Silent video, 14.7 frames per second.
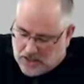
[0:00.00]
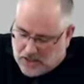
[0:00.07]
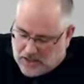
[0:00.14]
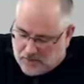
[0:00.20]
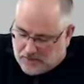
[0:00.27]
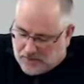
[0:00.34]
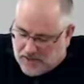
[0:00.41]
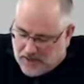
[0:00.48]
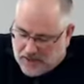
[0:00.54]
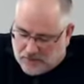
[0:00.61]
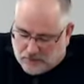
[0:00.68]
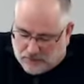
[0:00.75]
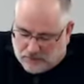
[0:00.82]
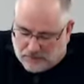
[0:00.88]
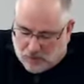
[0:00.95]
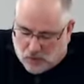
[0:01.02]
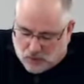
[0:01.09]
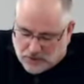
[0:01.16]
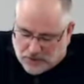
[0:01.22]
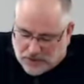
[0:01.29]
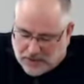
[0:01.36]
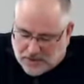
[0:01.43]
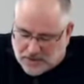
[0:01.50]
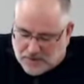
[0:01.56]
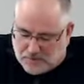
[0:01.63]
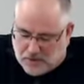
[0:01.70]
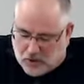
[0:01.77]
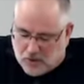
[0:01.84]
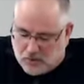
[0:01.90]
Henry VIII revolted against the
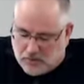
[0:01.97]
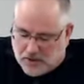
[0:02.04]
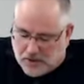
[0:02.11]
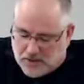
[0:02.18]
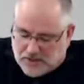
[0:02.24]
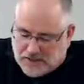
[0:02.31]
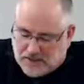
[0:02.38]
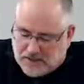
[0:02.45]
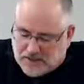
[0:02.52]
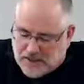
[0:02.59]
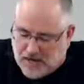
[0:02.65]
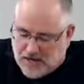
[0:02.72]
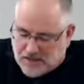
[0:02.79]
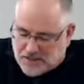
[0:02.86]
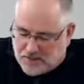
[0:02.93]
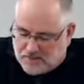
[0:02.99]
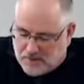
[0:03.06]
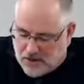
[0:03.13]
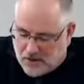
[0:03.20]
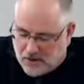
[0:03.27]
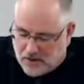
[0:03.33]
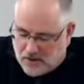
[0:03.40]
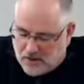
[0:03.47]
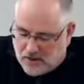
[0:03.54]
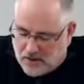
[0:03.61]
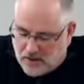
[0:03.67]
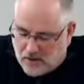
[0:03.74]
Pope because he desired to marry